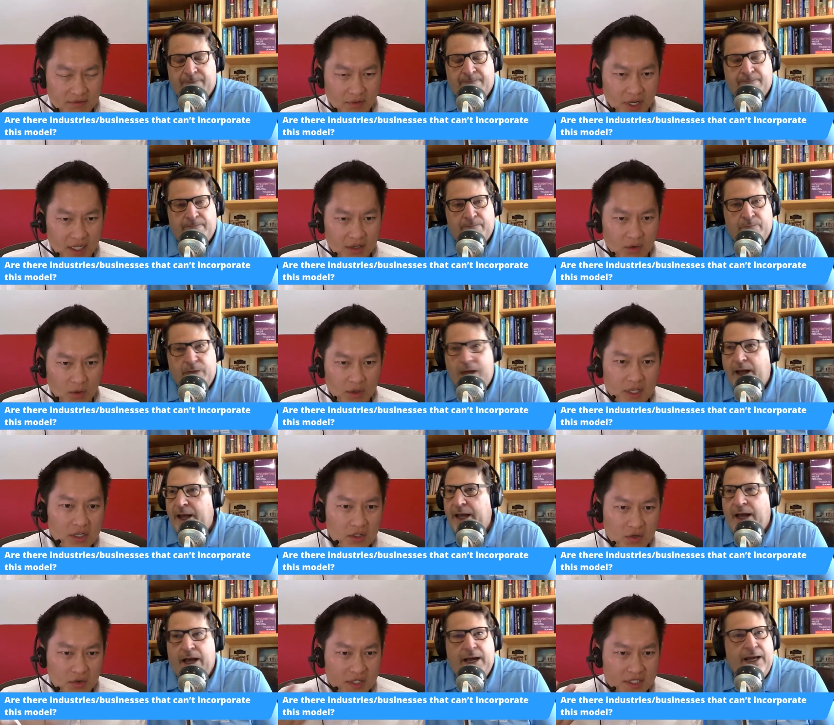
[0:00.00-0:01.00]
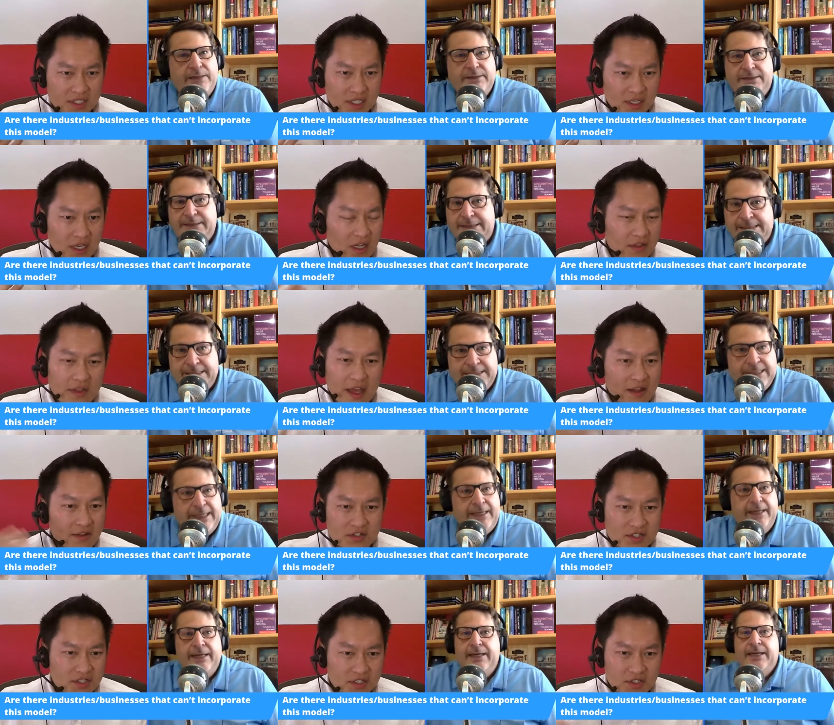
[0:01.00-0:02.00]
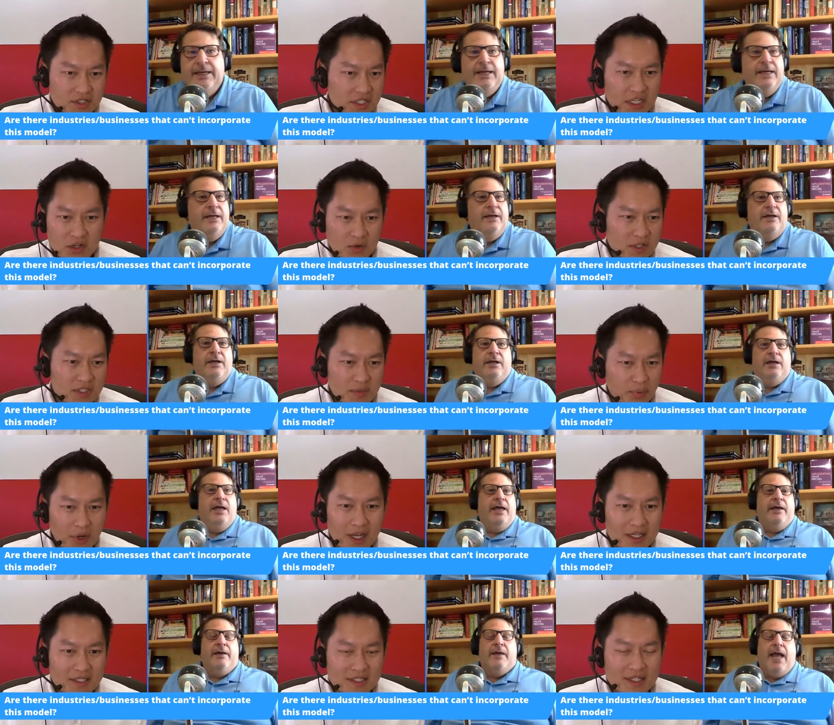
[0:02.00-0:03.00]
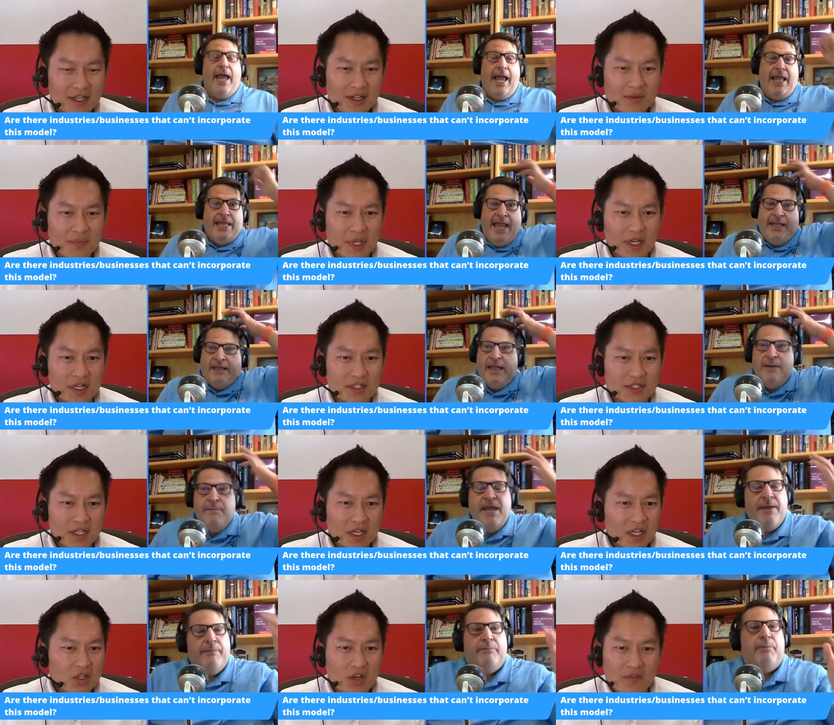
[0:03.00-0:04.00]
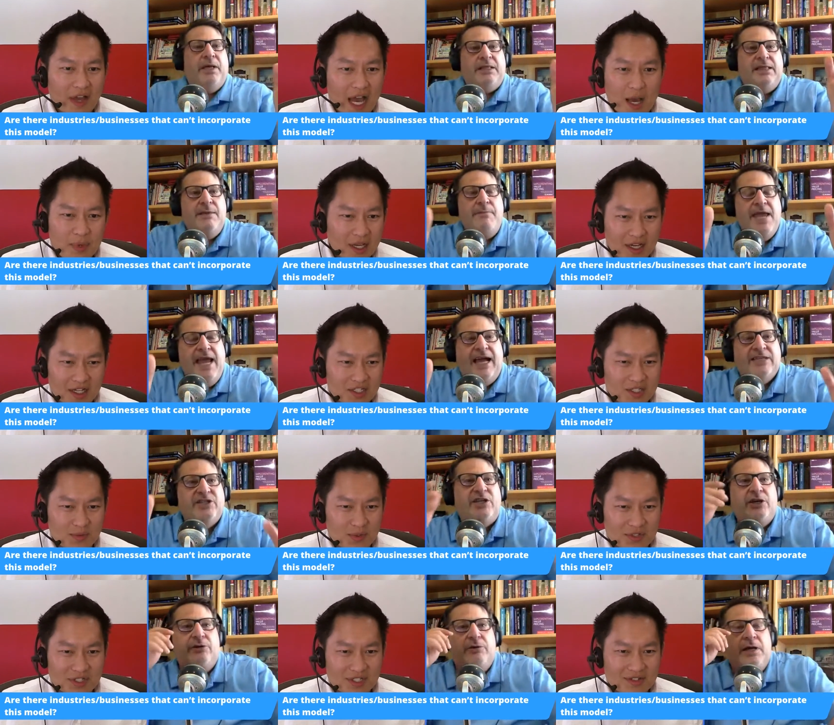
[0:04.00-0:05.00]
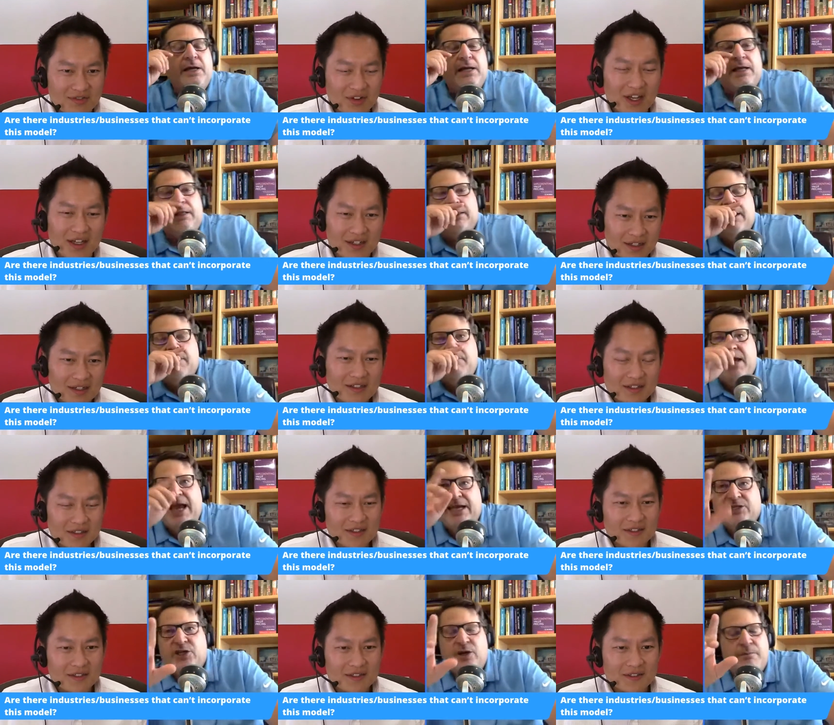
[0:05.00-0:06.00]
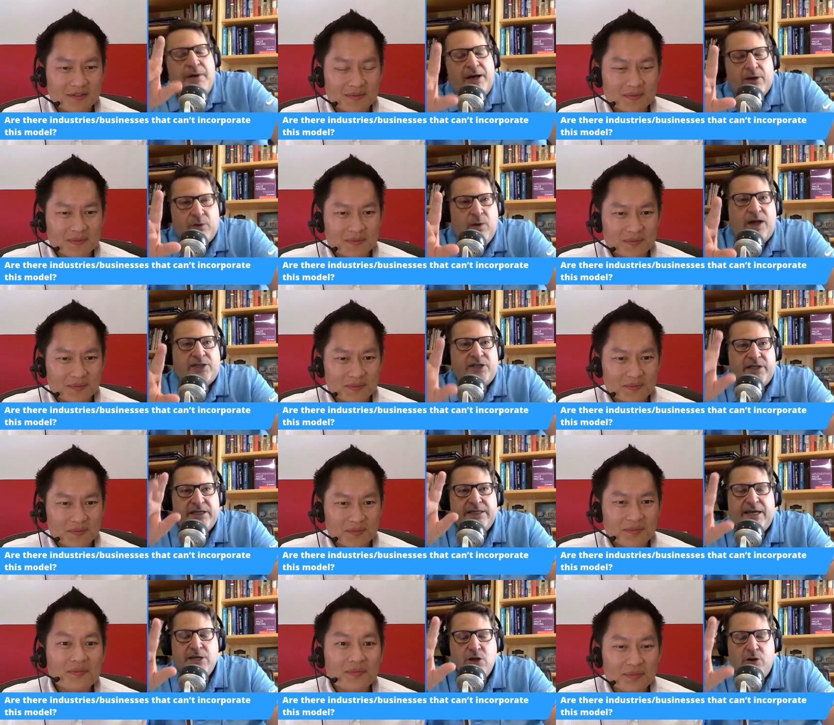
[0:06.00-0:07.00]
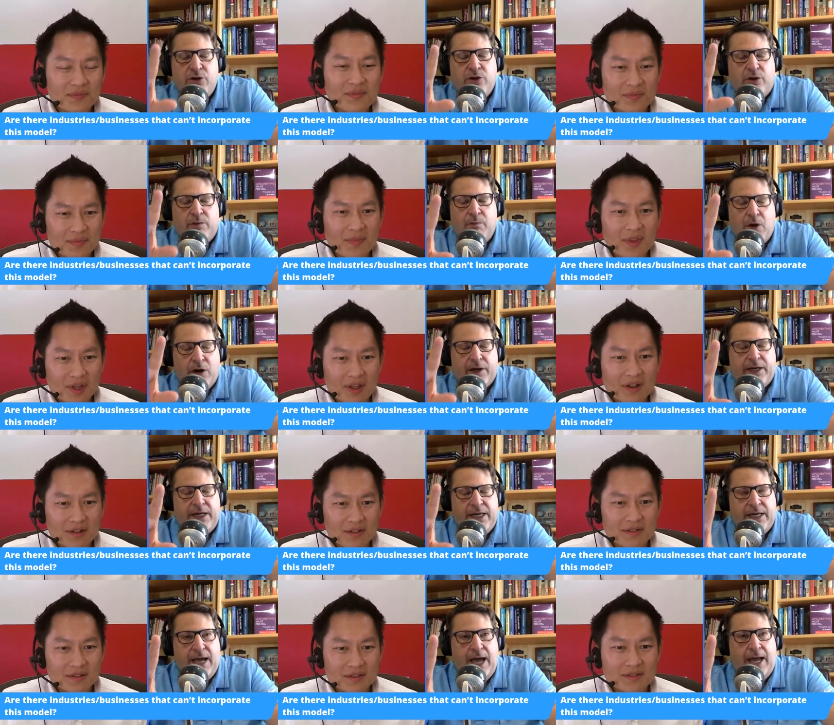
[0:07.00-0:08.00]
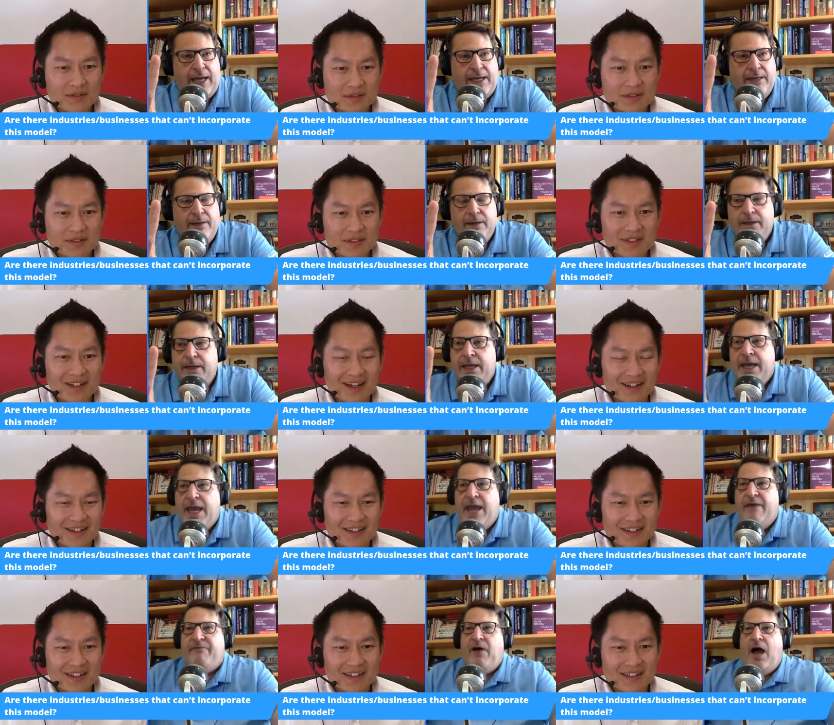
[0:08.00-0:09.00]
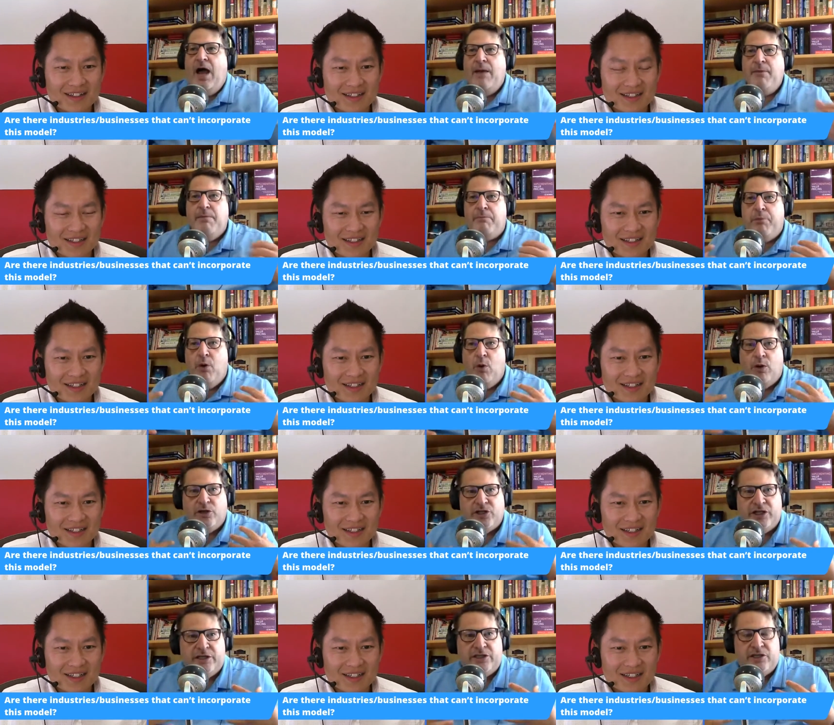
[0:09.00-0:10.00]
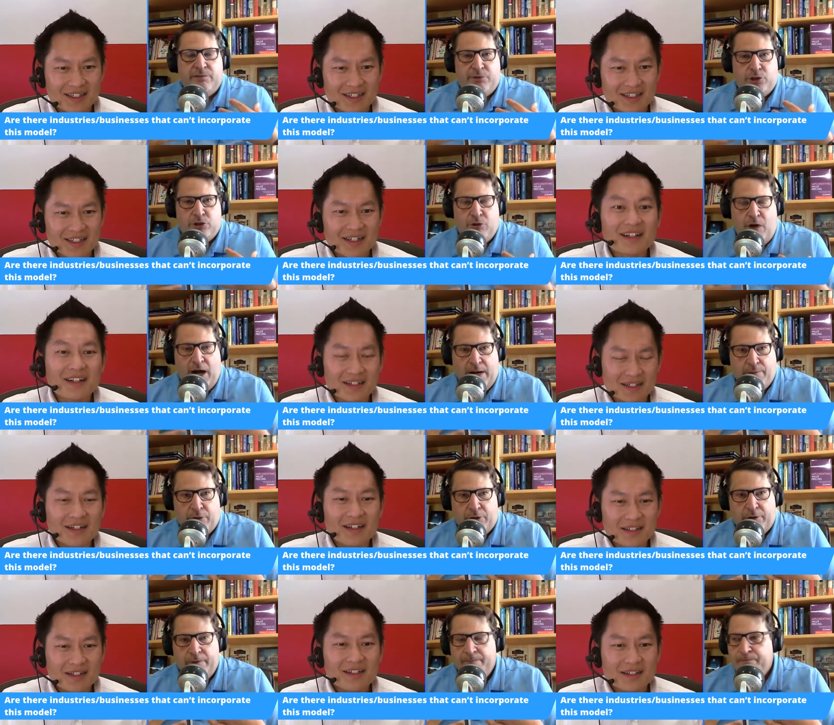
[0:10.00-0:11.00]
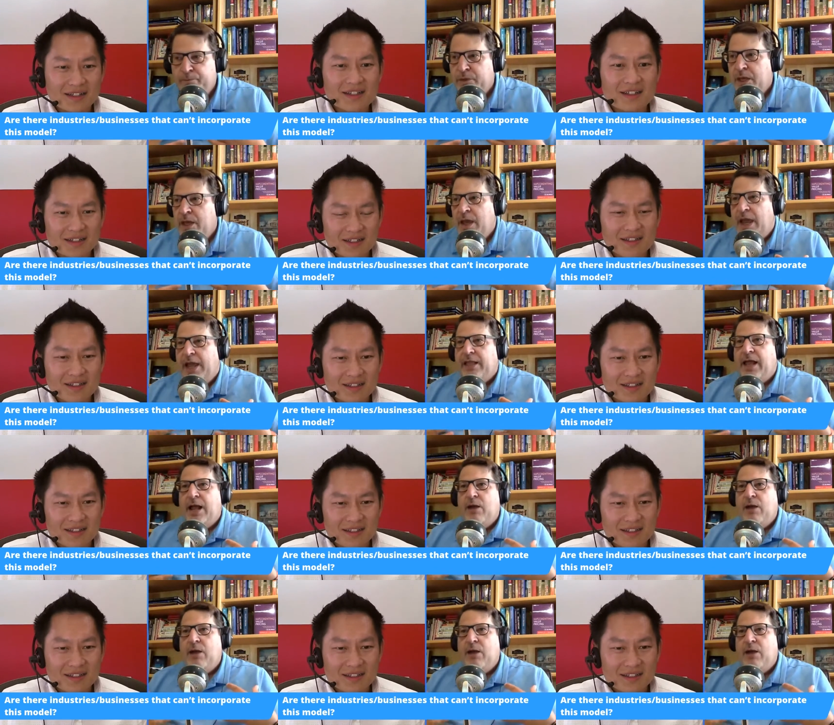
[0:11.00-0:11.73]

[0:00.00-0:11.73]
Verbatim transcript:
Speaker 1: right? Or uh, increasing exactly. and just just increase the price. And, and let me but let me ask you right. Let me
Speaker 2: ask you a better question because I know you're a marketing guy. Yeah. If I'm a Porsche subscriber and